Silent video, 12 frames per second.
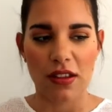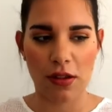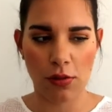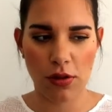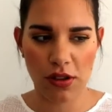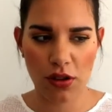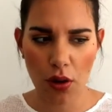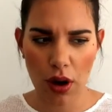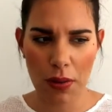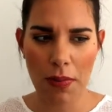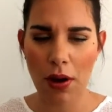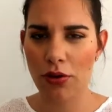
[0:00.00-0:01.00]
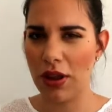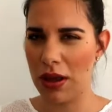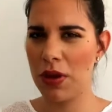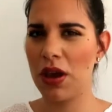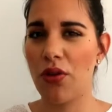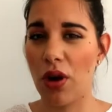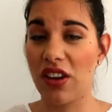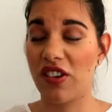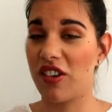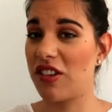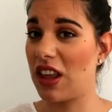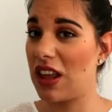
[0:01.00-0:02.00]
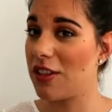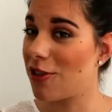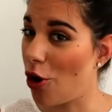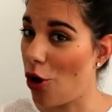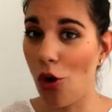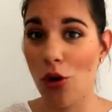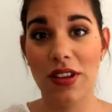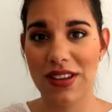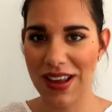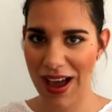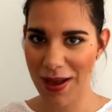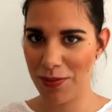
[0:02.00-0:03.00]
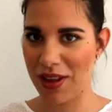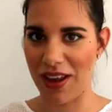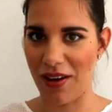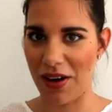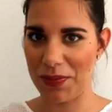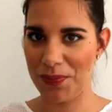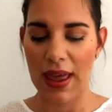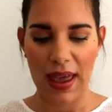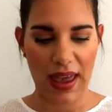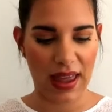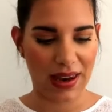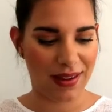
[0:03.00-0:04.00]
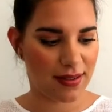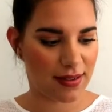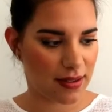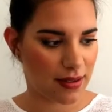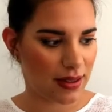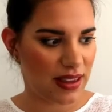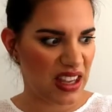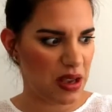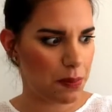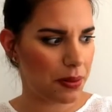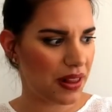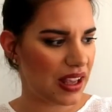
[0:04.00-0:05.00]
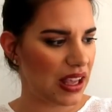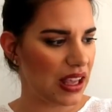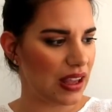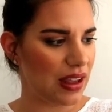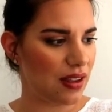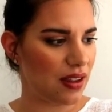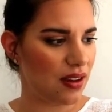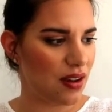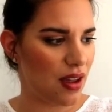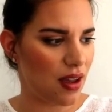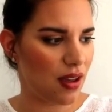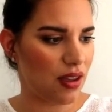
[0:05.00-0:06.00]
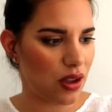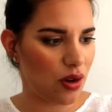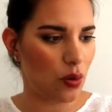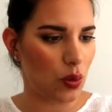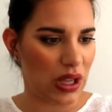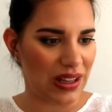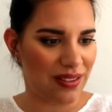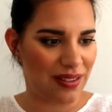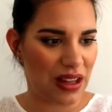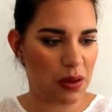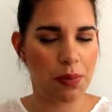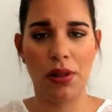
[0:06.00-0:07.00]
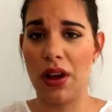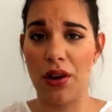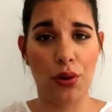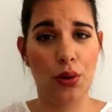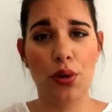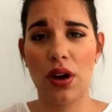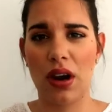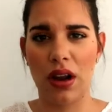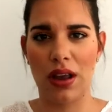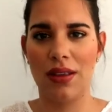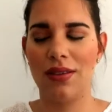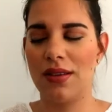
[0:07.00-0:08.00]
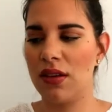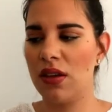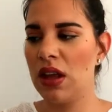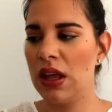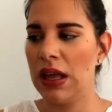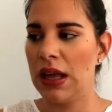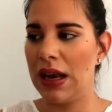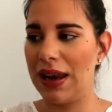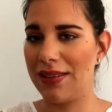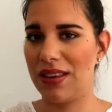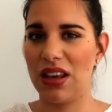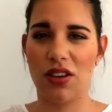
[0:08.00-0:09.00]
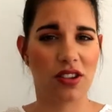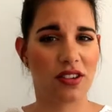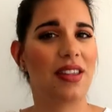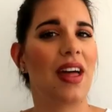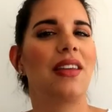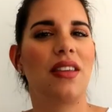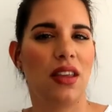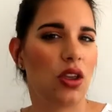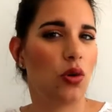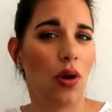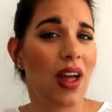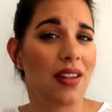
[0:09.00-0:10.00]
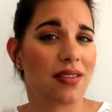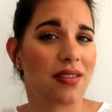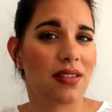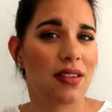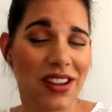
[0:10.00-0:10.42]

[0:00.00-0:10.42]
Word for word: So the story about immigration is all the time there. And it's deeply in, you know, it's deeply rooted into Latino society in US.